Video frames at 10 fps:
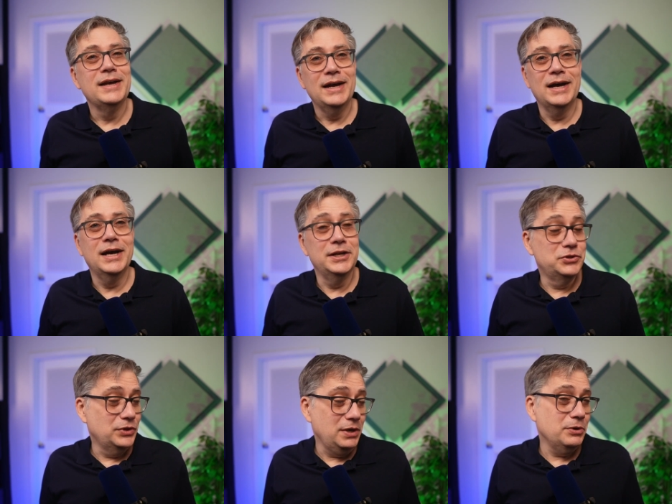Uh, and
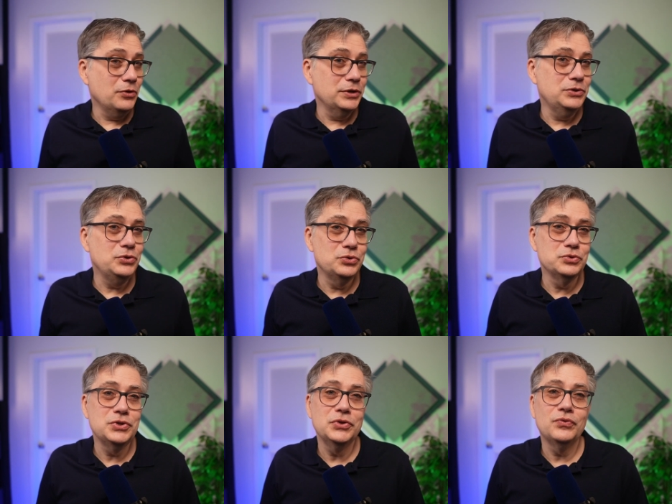today we're going to
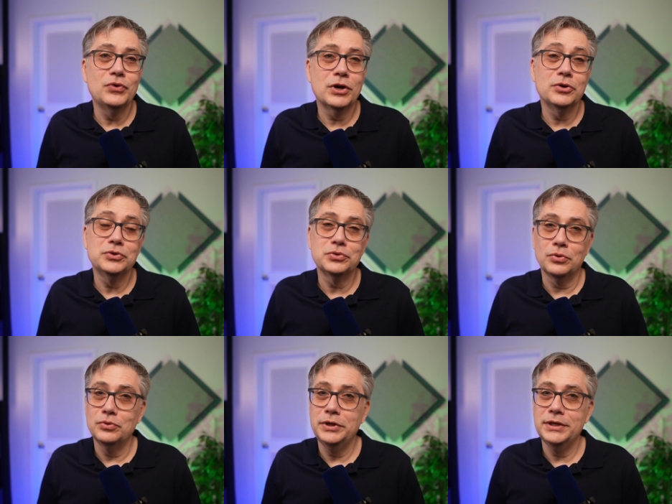use it for
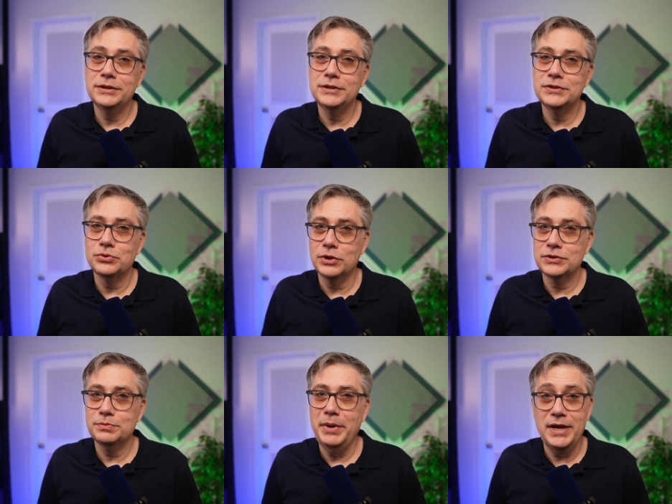controlling the
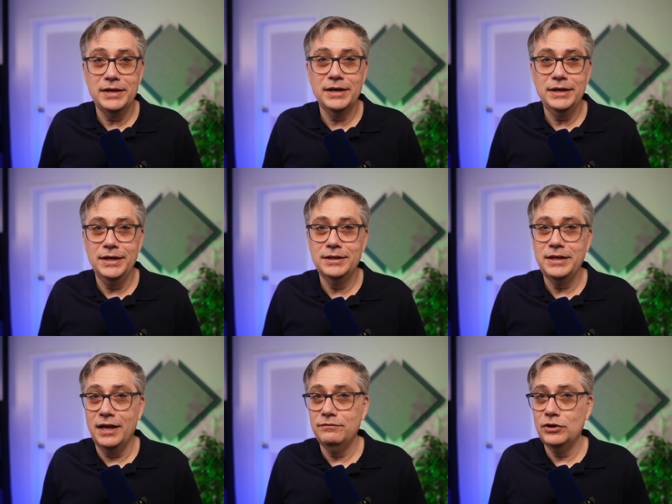source panner in
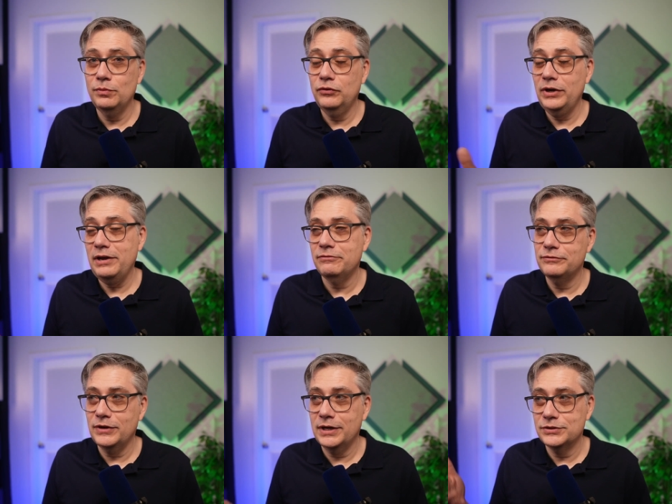Envelop for Live.
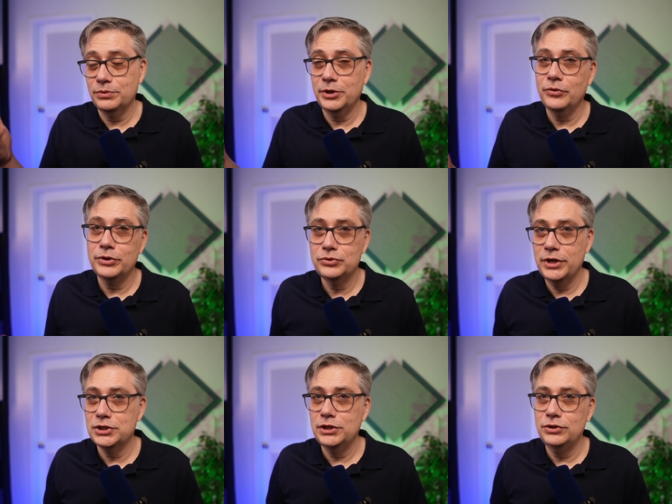Uh, so we're going to actually